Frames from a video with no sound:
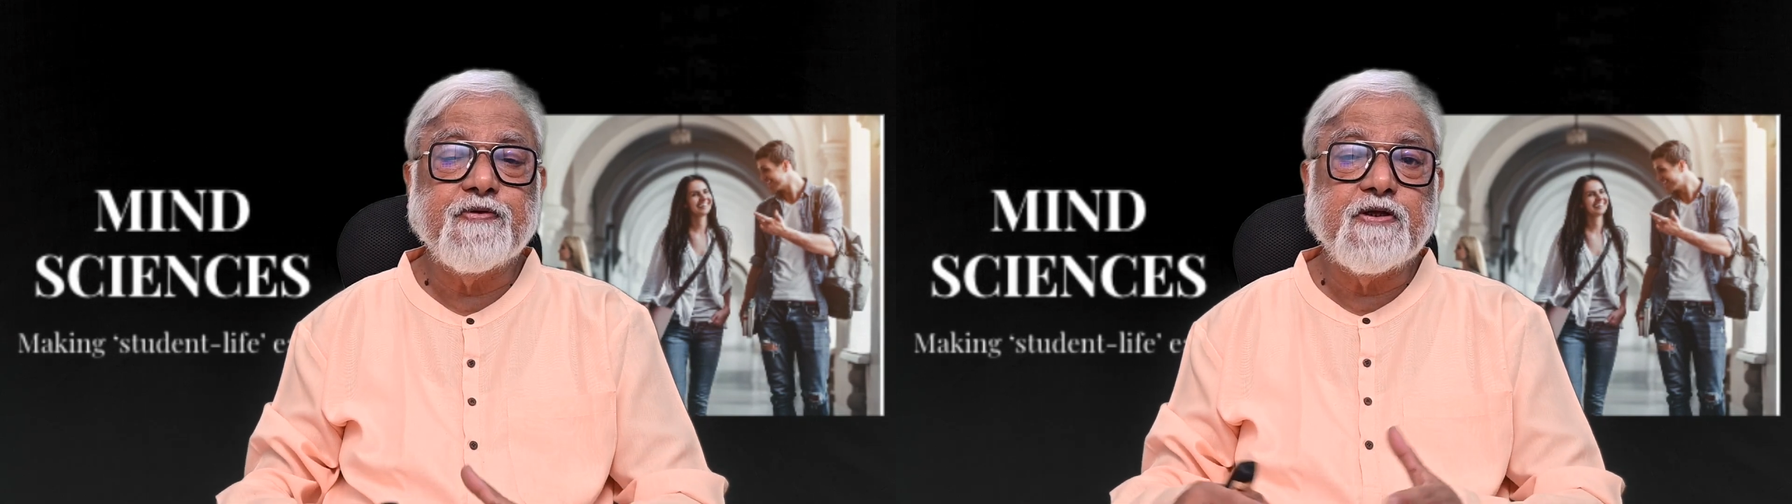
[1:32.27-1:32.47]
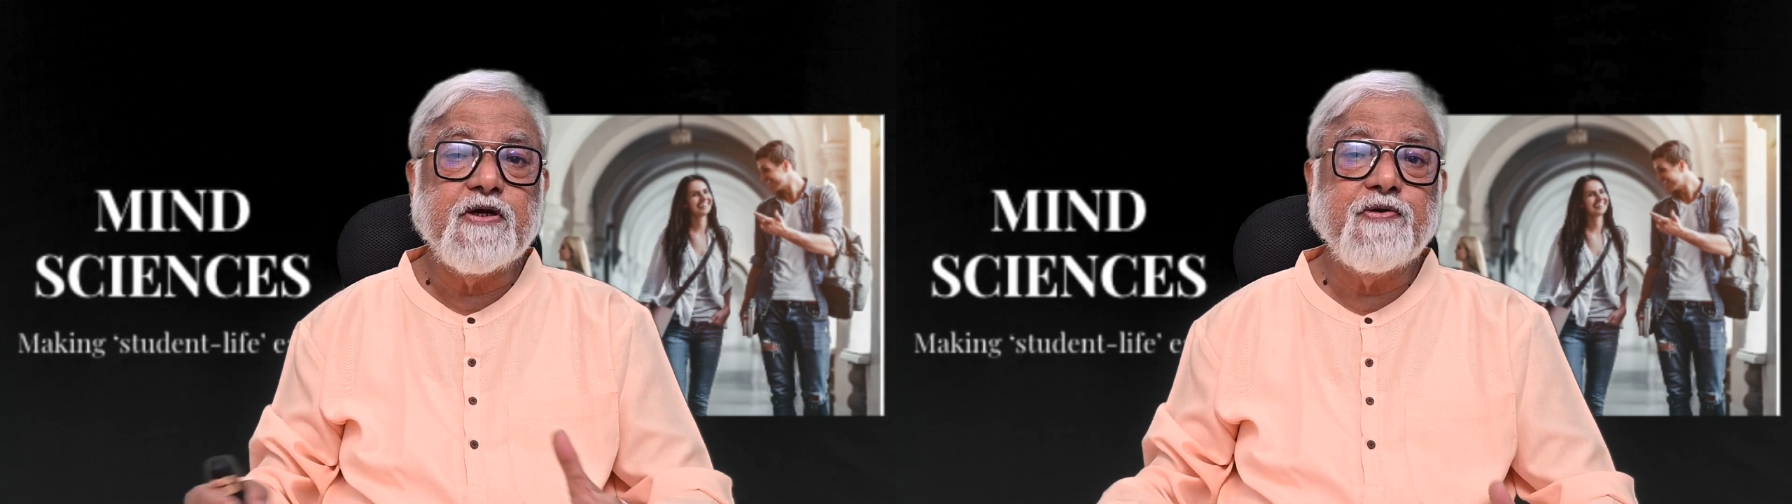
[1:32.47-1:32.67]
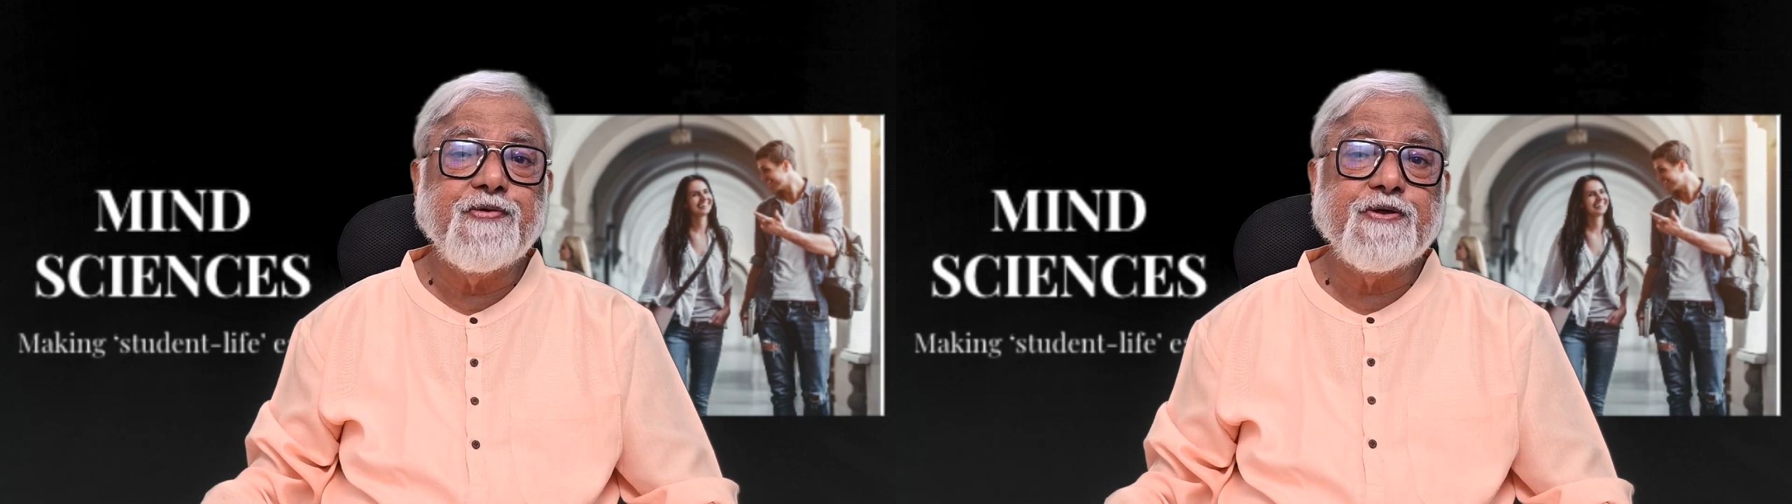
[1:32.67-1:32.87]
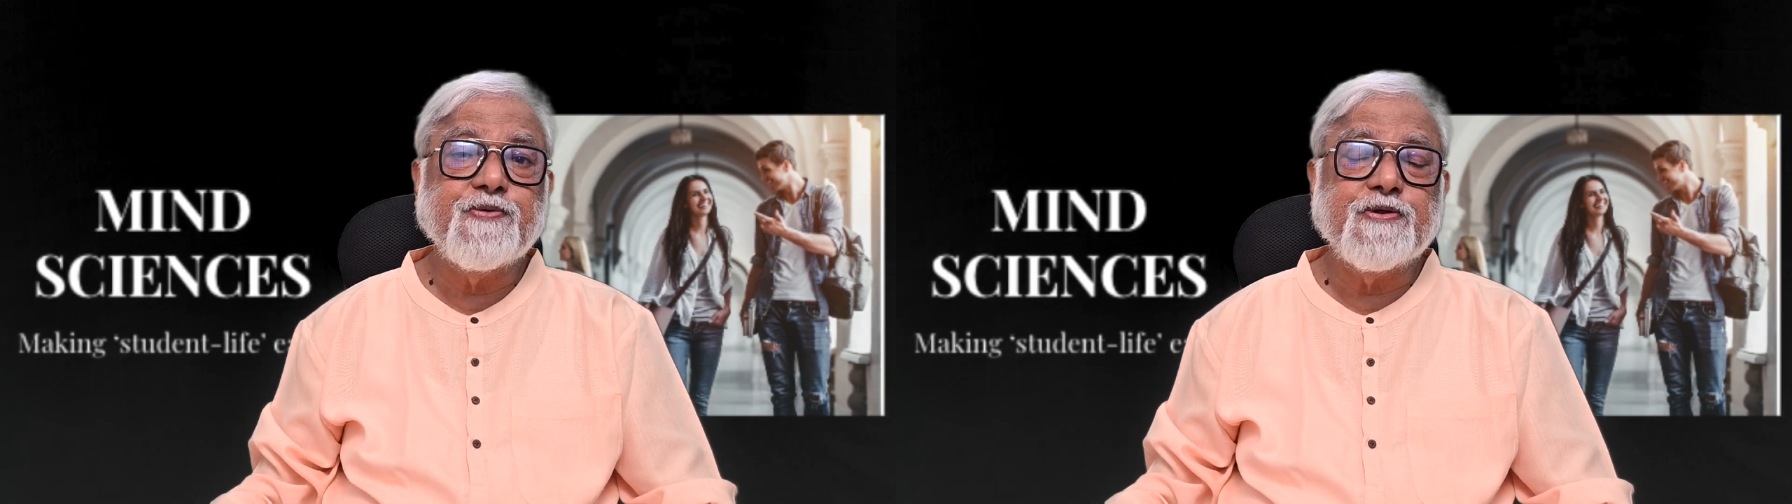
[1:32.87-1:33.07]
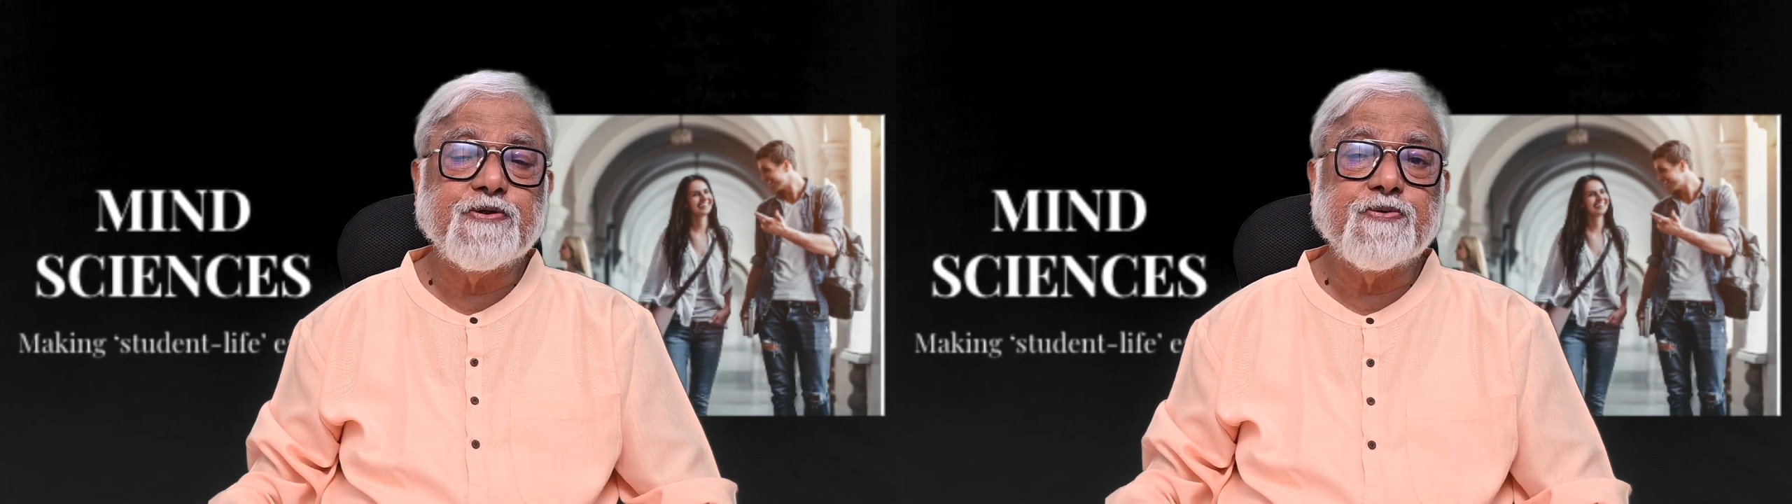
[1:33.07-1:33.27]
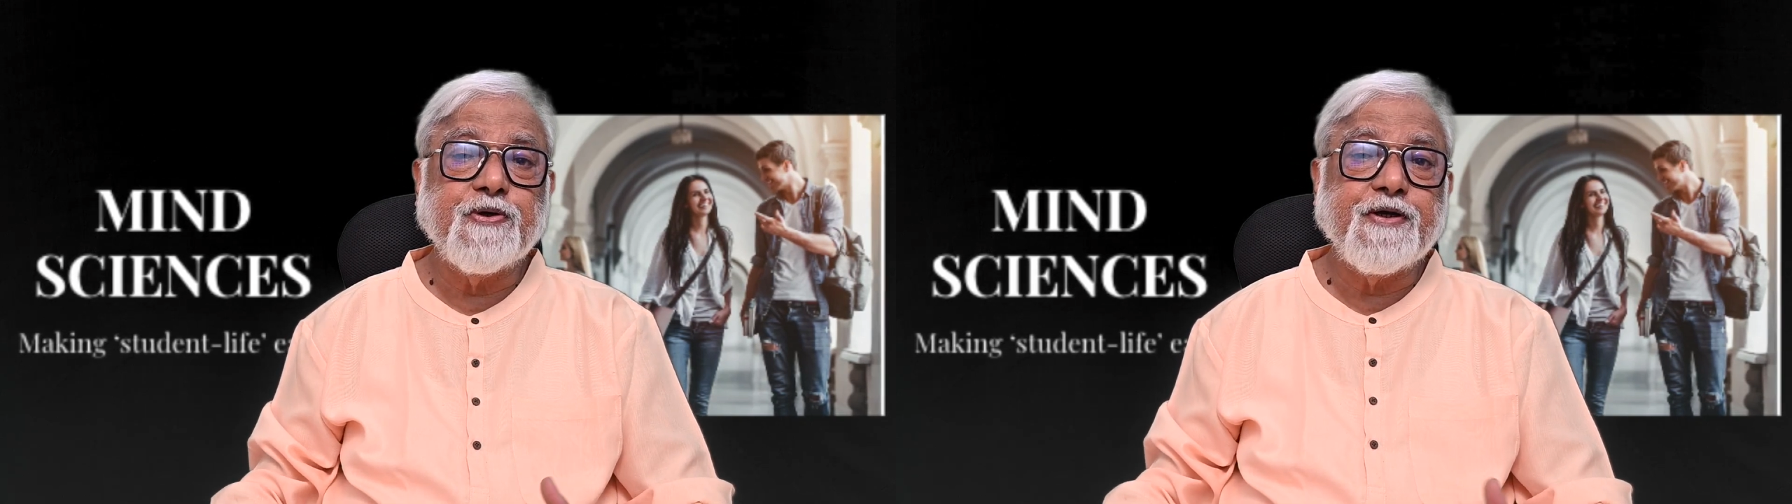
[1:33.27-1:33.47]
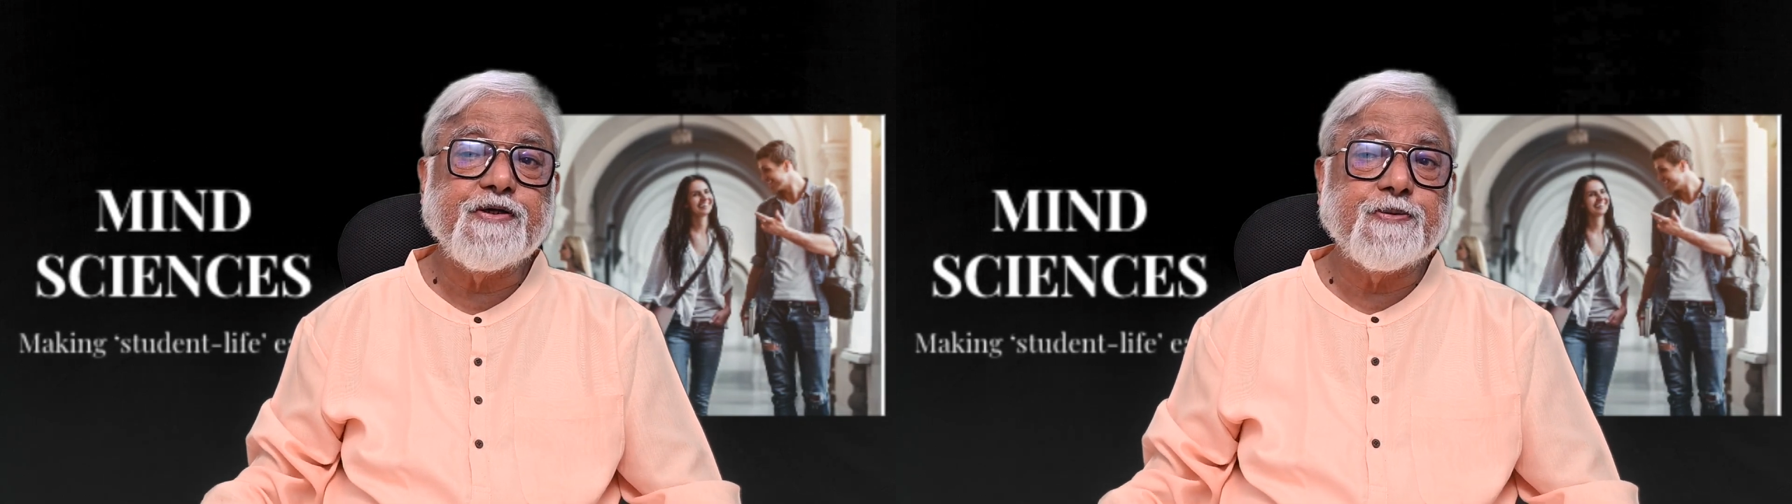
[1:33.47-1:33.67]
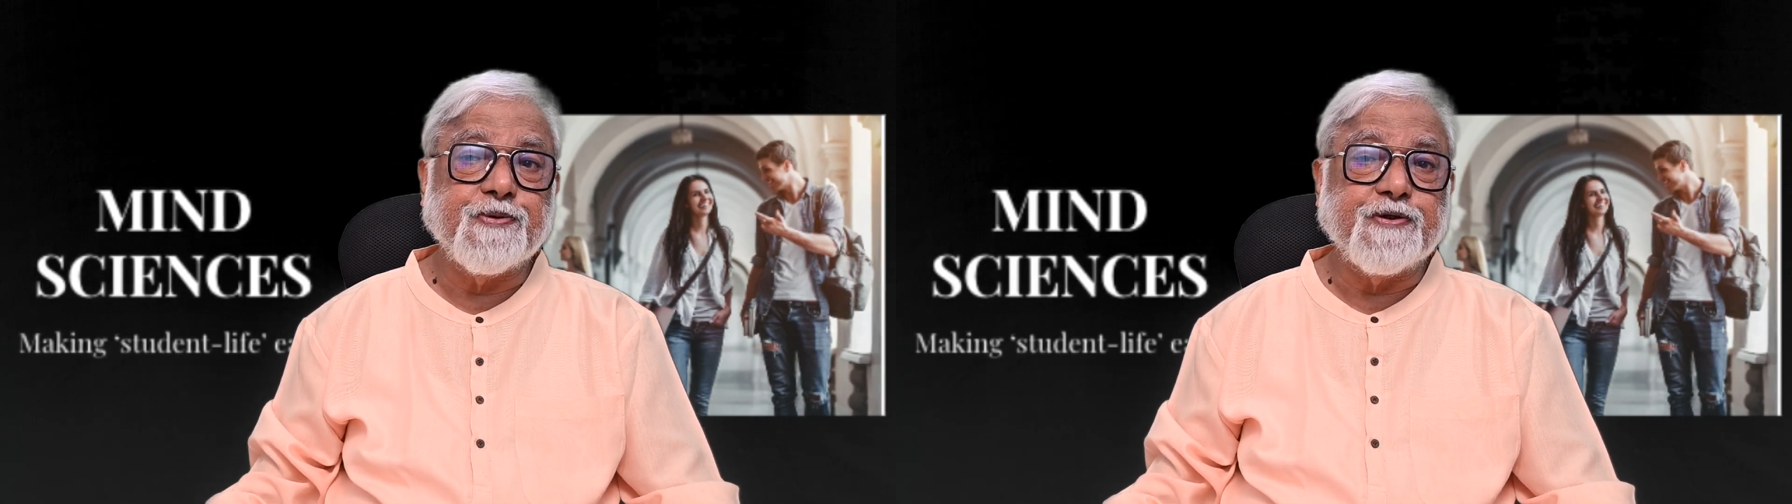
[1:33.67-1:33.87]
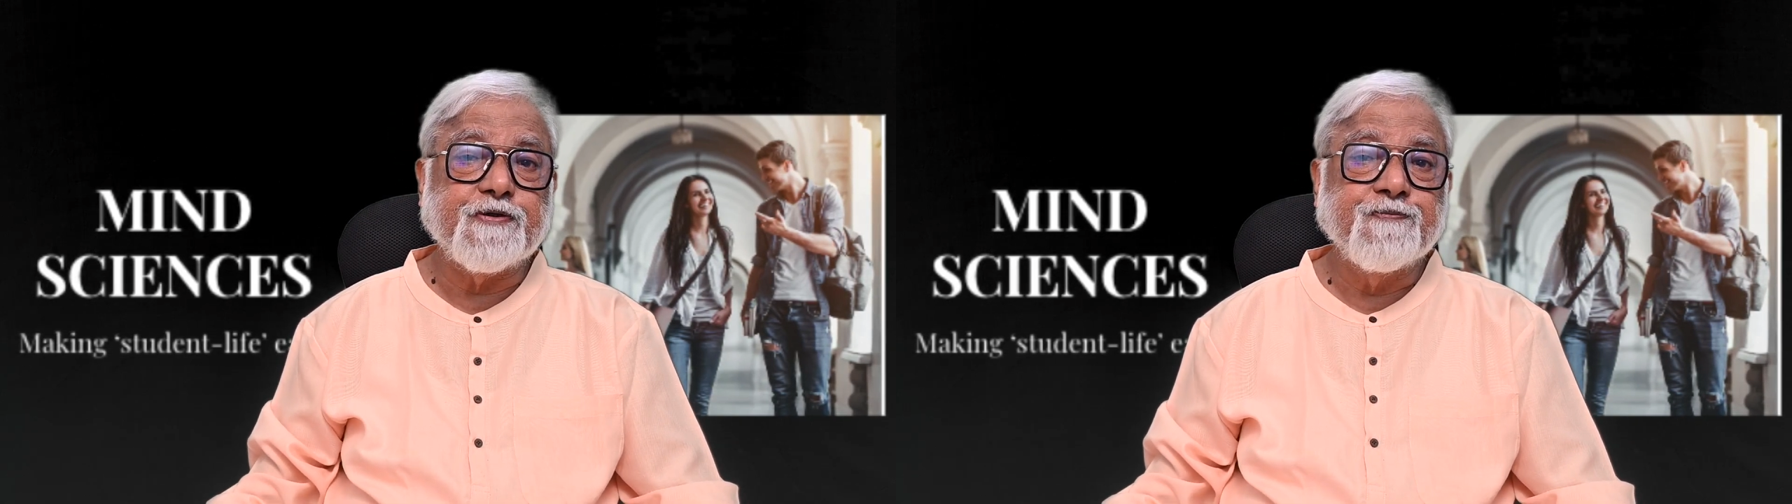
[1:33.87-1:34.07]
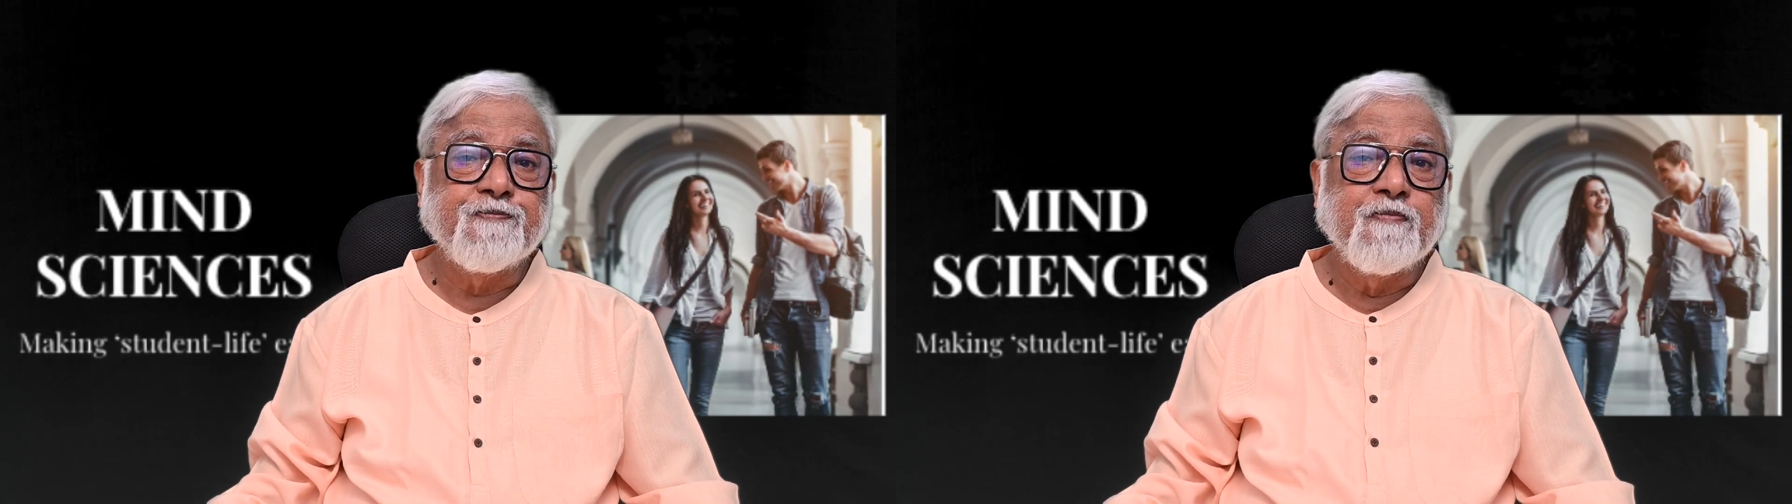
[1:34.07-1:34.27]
with individuals who are experts.